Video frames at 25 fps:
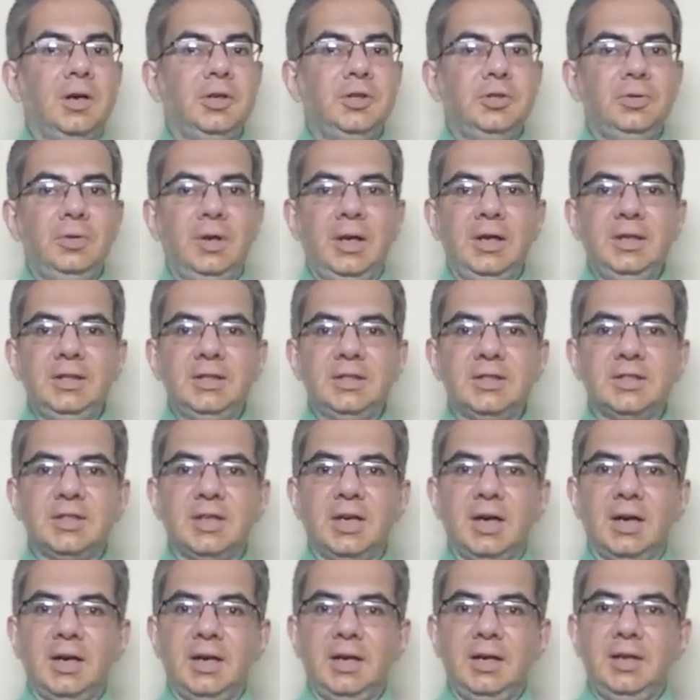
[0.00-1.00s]
you like this
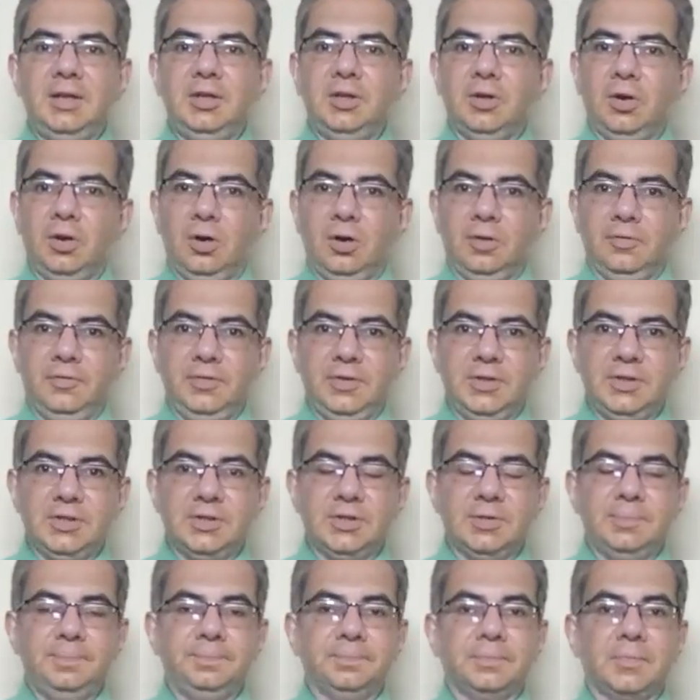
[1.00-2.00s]
guy in your
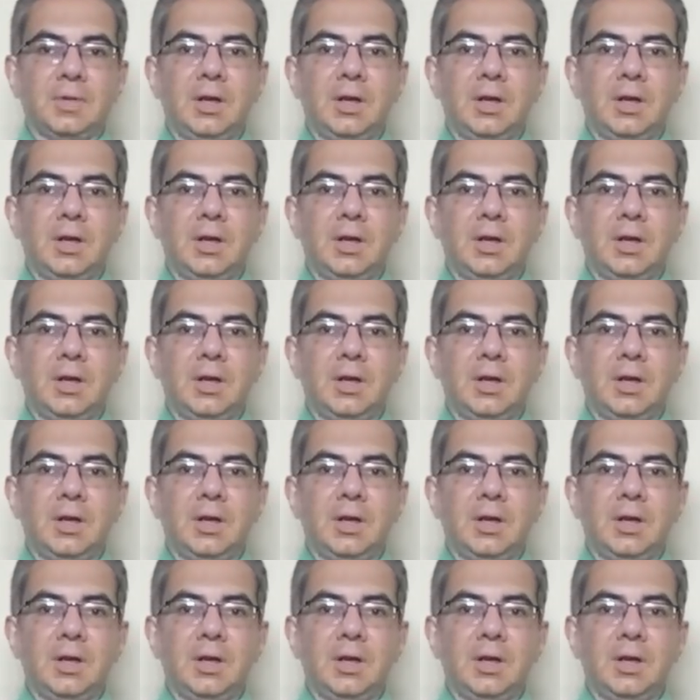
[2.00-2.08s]
office,